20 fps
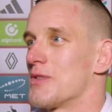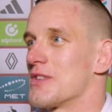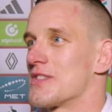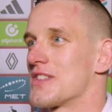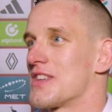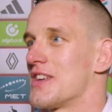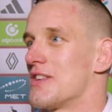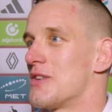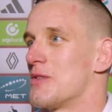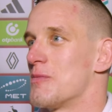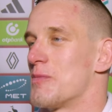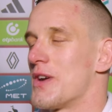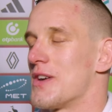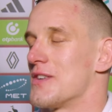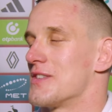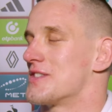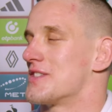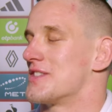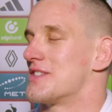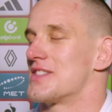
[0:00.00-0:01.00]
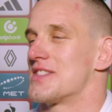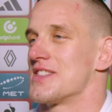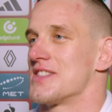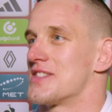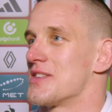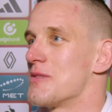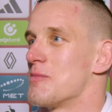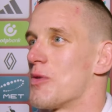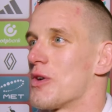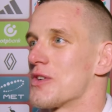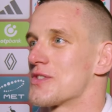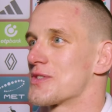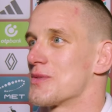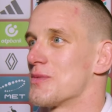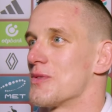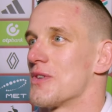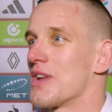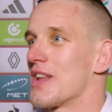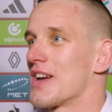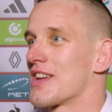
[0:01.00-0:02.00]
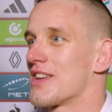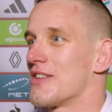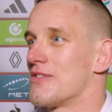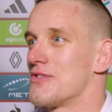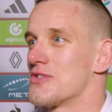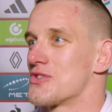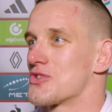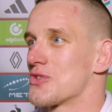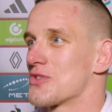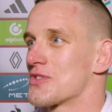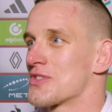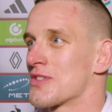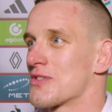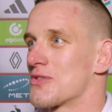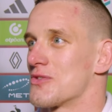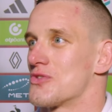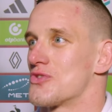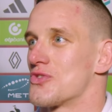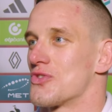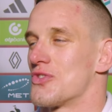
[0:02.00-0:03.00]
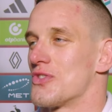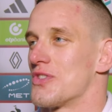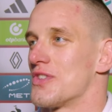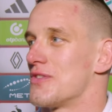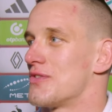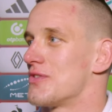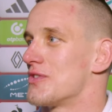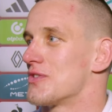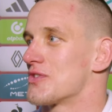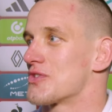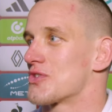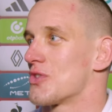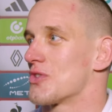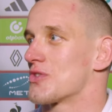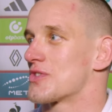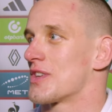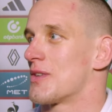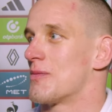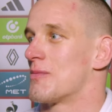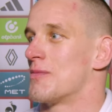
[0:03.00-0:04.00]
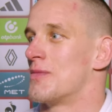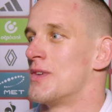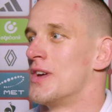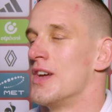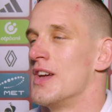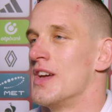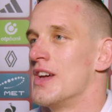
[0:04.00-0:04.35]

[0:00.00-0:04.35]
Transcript: But here in Paris, it's it's impossible. Like if you show some good judo, if you show some